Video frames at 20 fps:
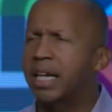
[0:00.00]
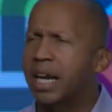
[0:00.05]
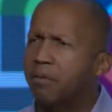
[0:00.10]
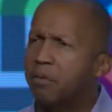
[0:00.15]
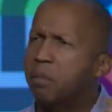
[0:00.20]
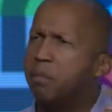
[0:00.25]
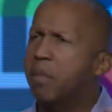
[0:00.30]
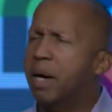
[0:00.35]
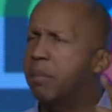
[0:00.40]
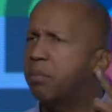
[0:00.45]
I
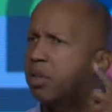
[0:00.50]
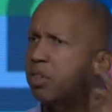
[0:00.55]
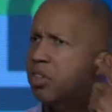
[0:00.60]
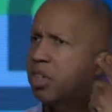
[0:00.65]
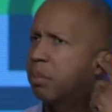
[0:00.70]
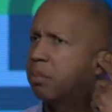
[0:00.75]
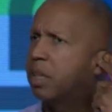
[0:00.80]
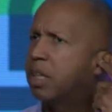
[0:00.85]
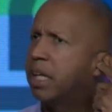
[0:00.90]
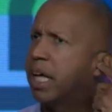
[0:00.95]
remembered
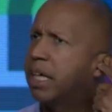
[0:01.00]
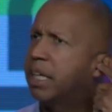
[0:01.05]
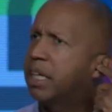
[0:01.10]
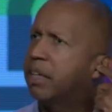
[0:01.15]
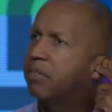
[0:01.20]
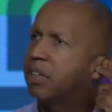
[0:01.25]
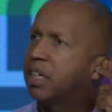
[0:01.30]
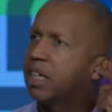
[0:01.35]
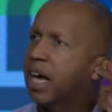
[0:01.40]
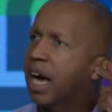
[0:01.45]
something that
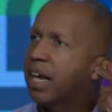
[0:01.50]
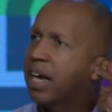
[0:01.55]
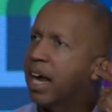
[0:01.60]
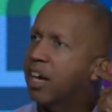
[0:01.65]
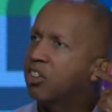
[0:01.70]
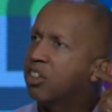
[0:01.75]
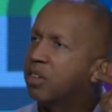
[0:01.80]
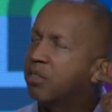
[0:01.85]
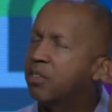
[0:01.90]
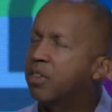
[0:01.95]
evening that I'd
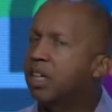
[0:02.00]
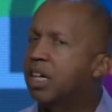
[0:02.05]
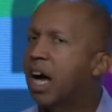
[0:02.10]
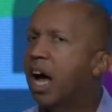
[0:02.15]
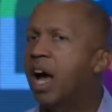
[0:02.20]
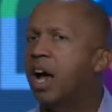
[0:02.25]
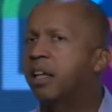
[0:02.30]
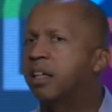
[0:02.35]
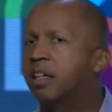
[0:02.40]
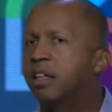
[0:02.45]
actually
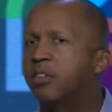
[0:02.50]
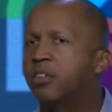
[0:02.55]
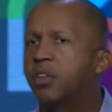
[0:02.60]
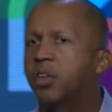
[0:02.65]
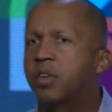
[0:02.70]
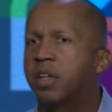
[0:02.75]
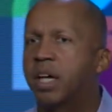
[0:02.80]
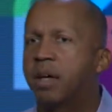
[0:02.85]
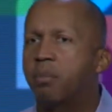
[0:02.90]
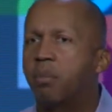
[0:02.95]
forgotten
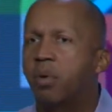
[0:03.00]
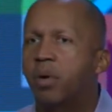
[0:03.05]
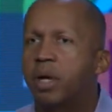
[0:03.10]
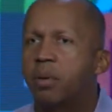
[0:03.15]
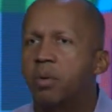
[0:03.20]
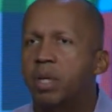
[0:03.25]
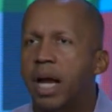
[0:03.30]
until that point.